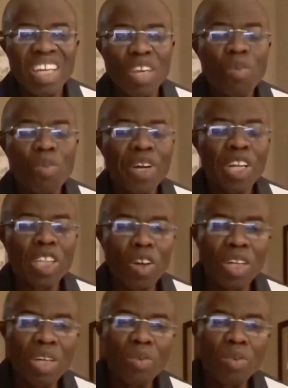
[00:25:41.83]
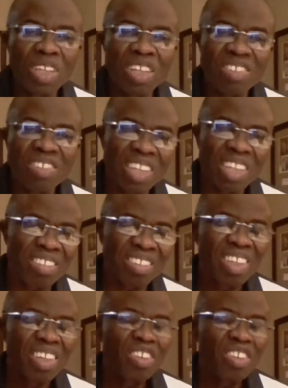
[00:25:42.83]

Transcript: He will be returning with his saints.